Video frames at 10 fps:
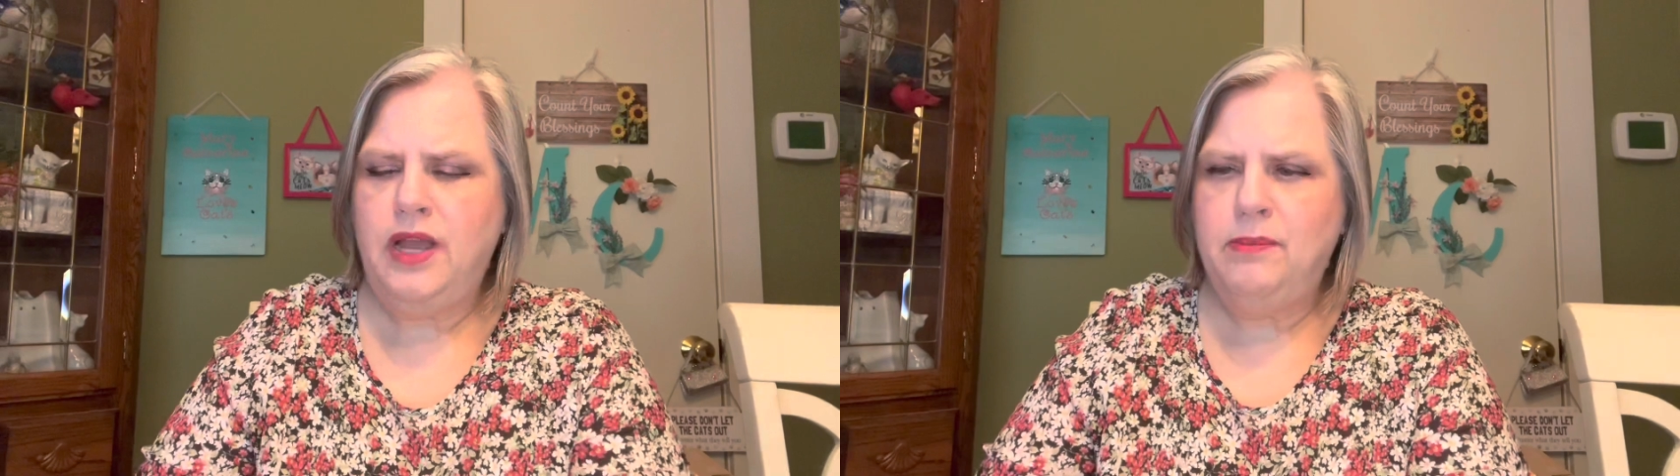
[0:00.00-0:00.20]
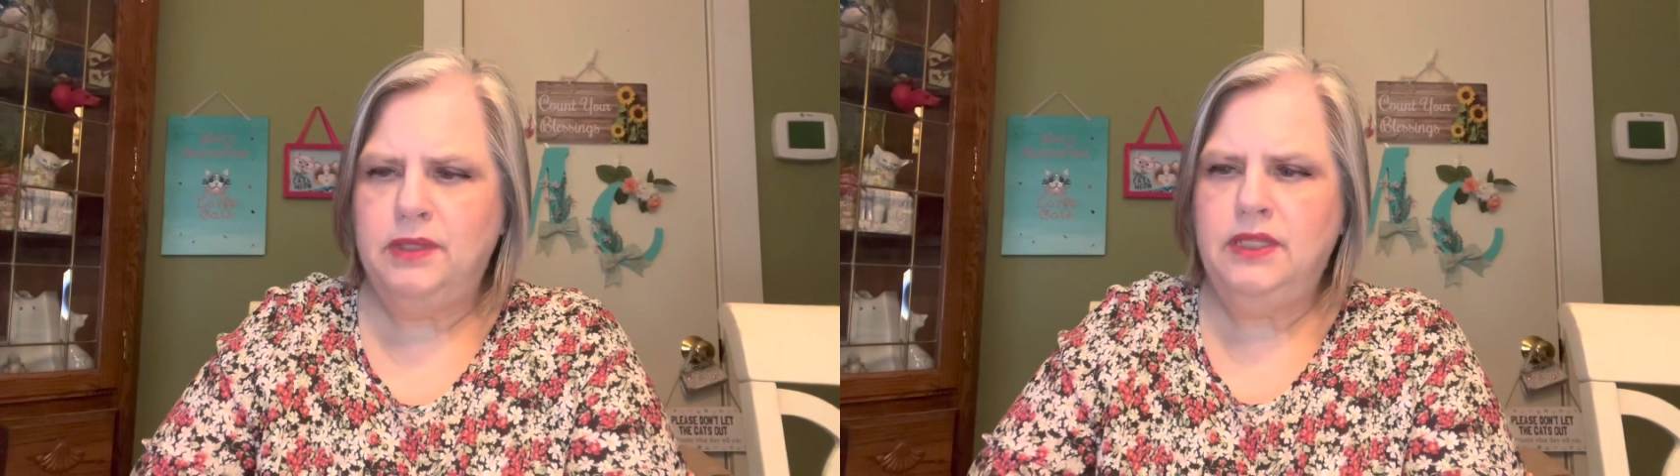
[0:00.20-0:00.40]

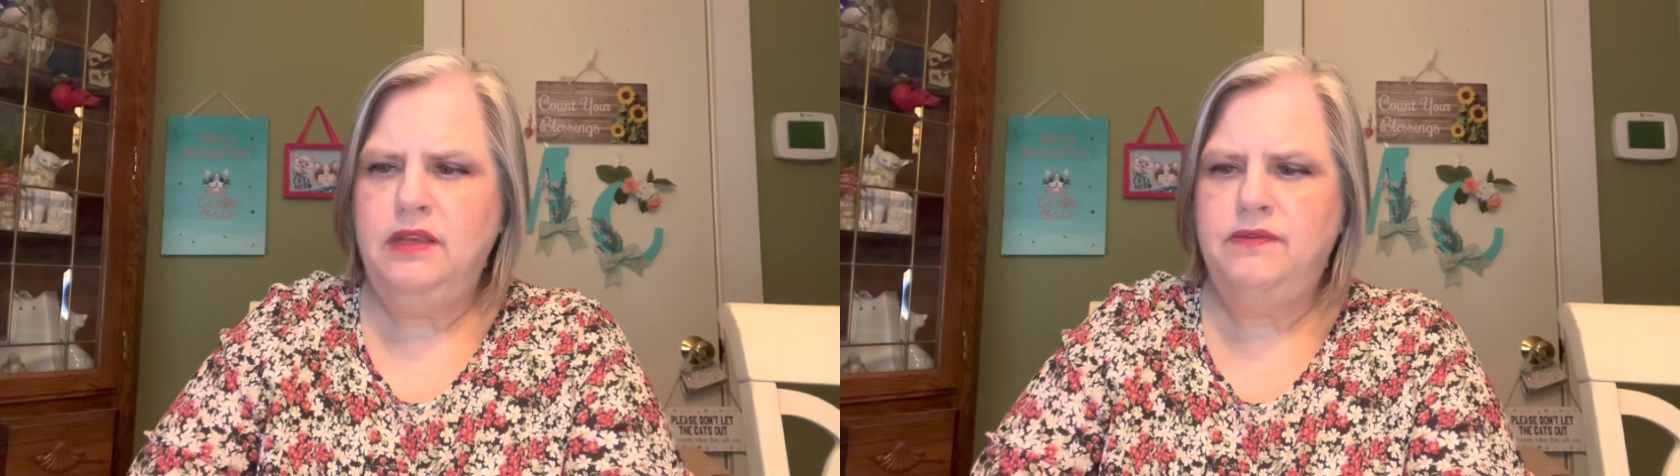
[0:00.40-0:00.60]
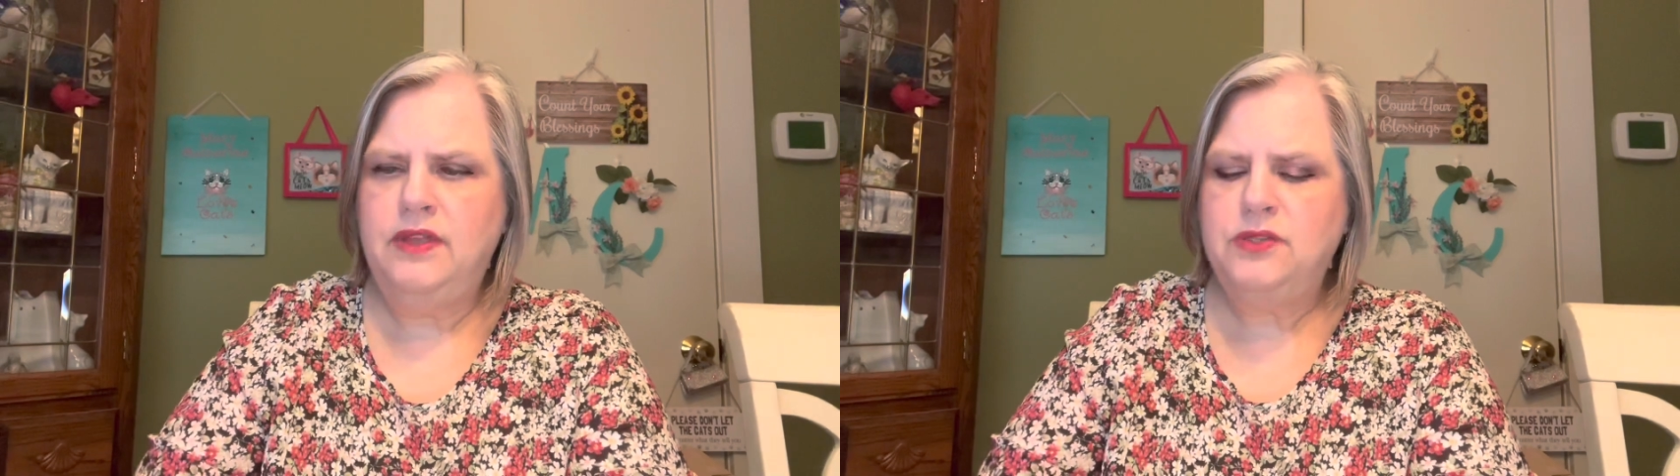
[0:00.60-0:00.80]
I
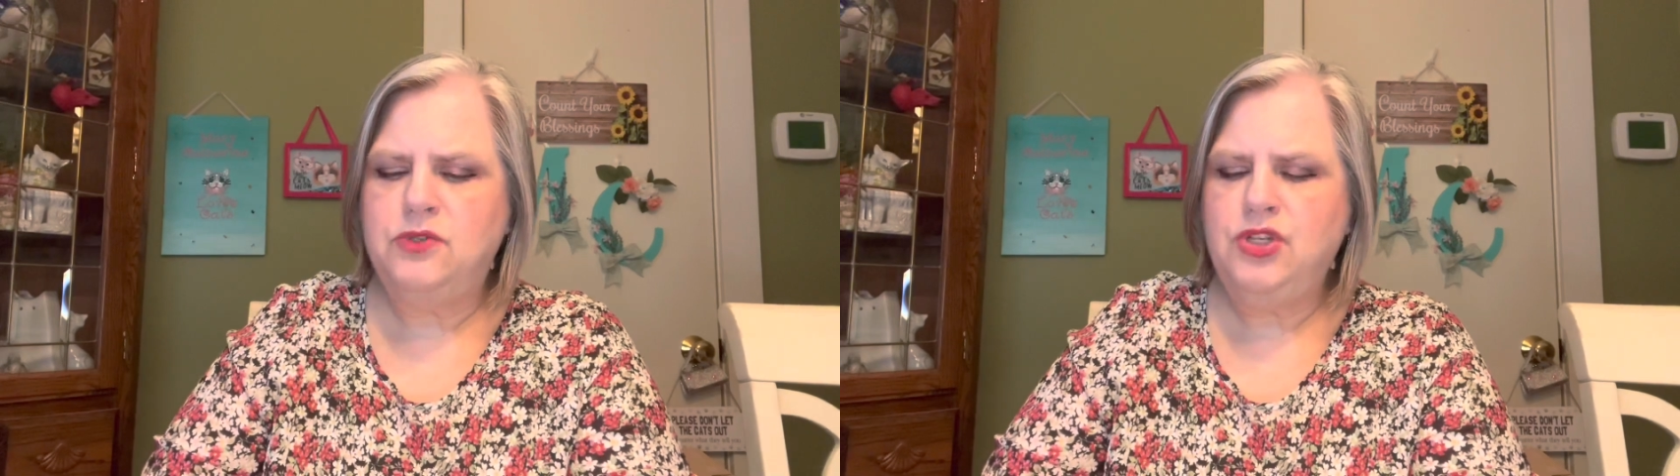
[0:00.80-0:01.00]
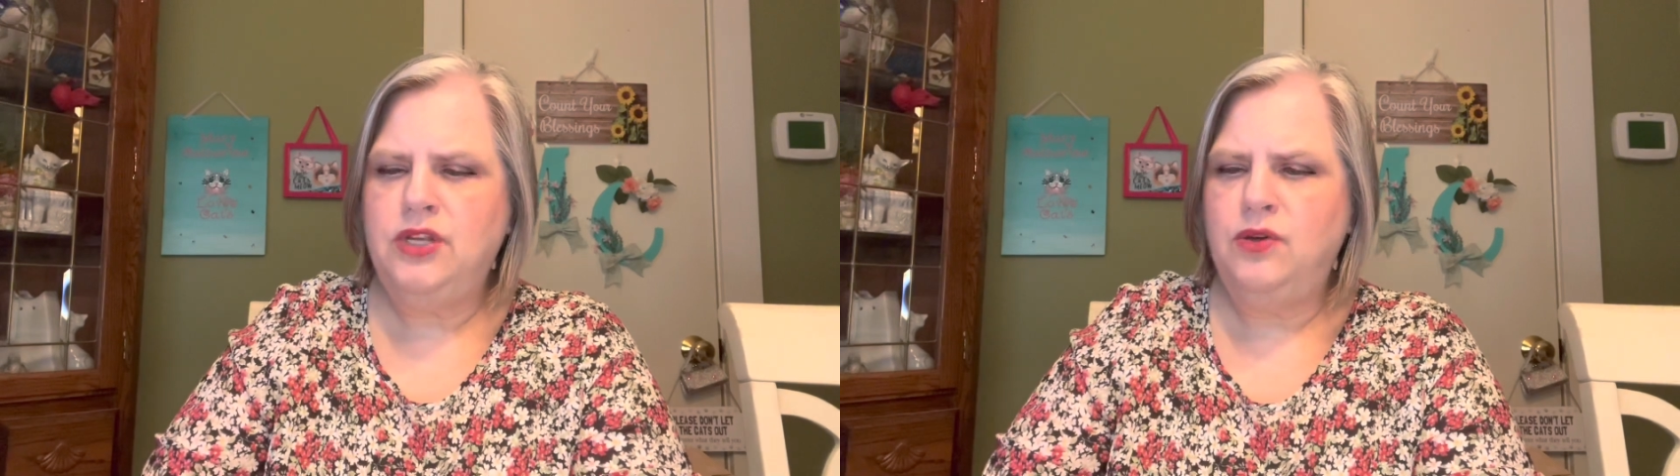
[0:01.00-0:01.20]
believe that's
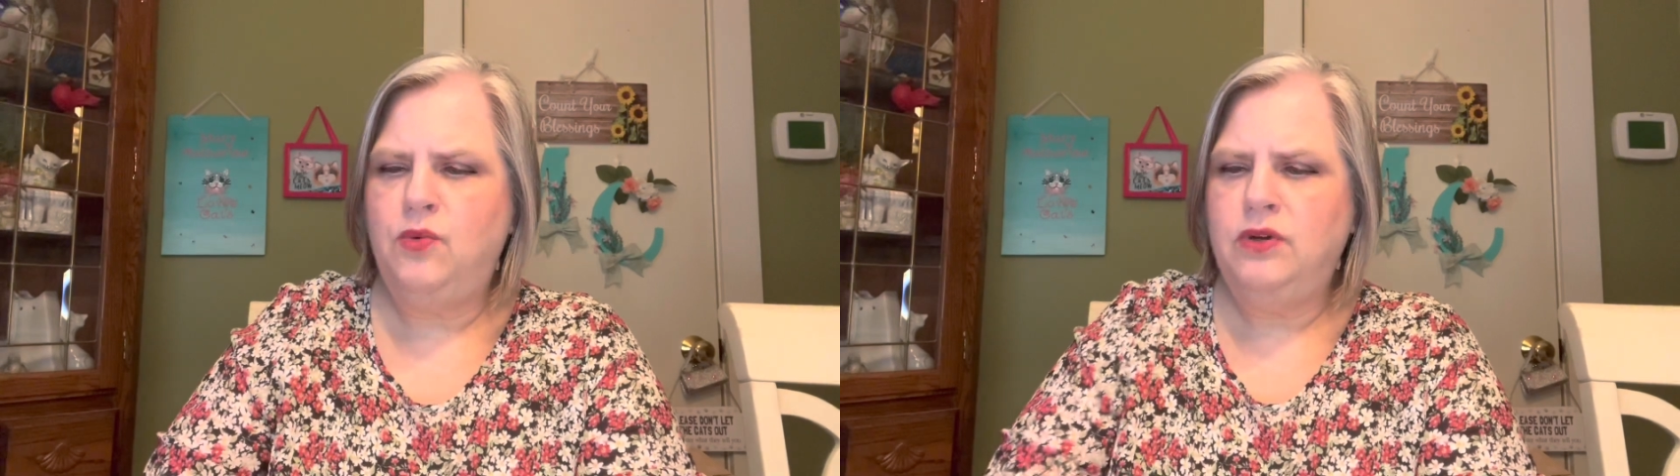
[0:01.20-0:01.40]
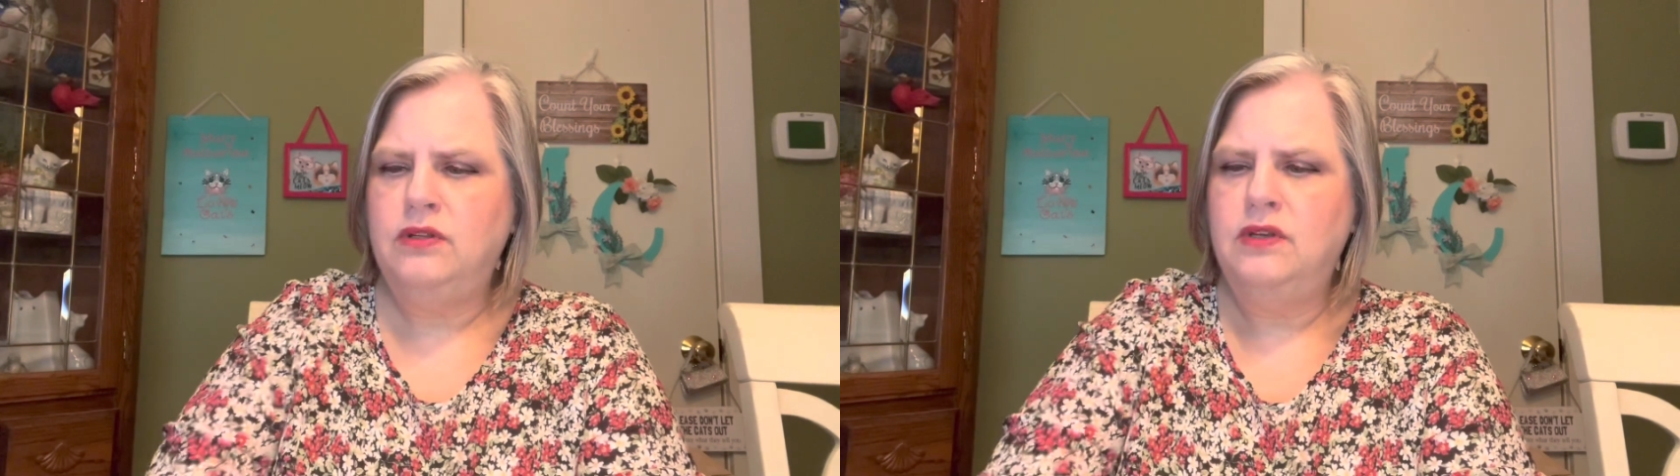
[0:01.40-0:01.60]
what Janet
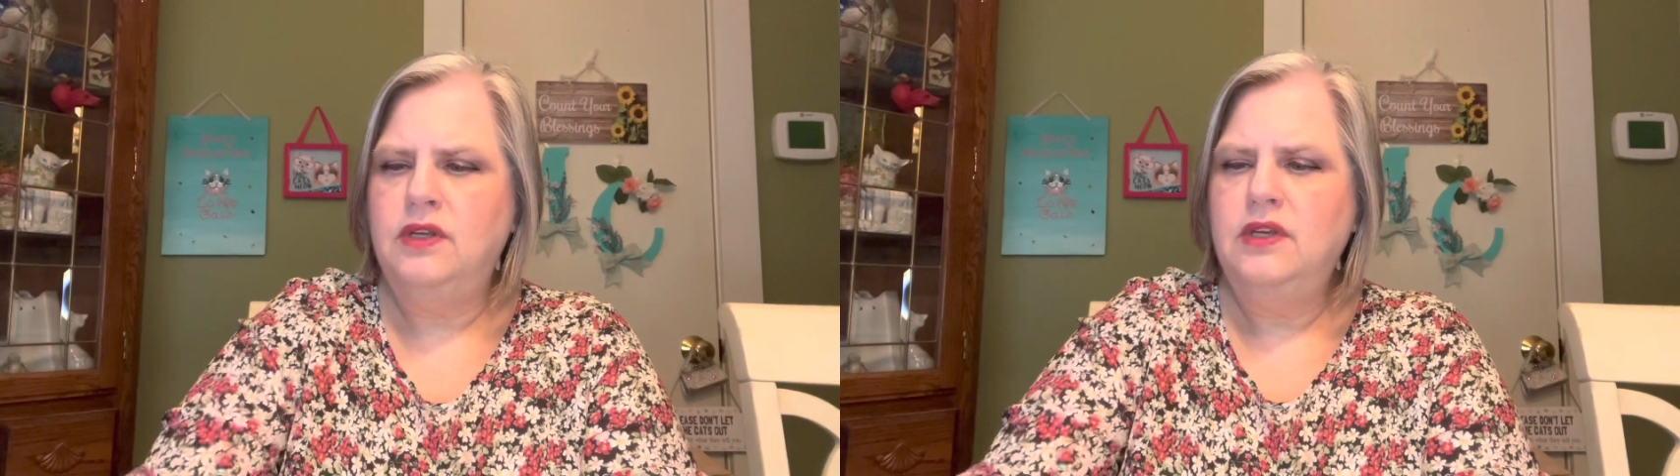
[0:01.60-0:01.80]
won.